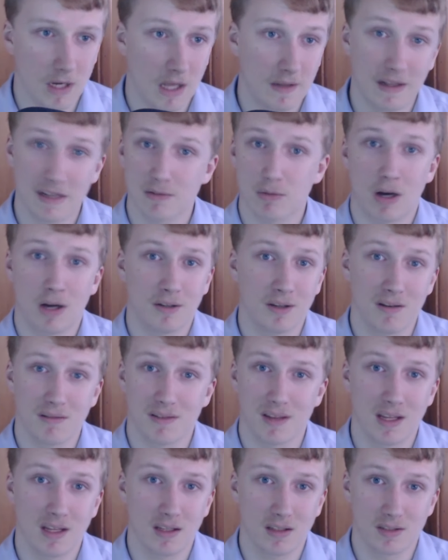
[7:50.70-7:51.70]
and that's why I don't
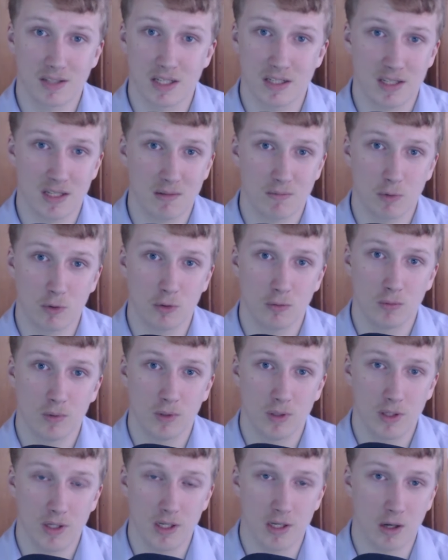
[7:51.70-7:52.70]
think City will,
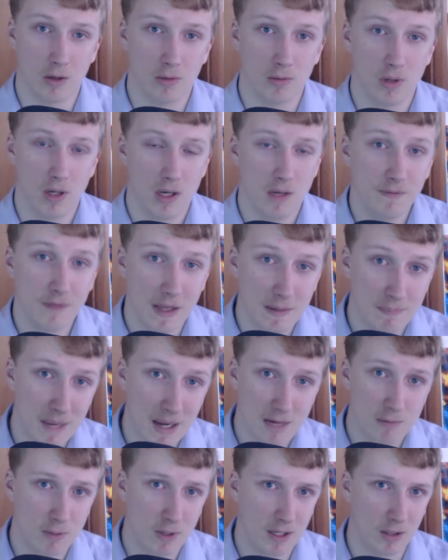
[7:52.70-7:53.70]
you know, they
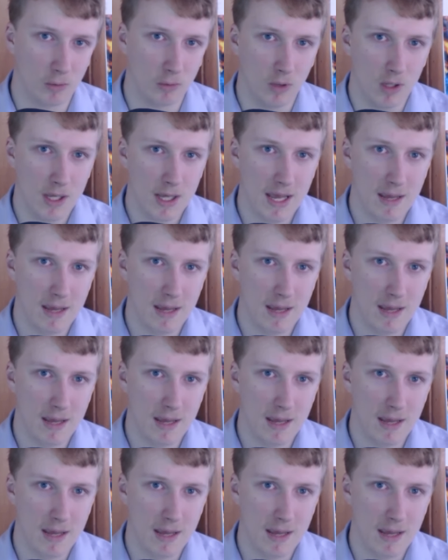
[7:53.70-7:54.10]
may well.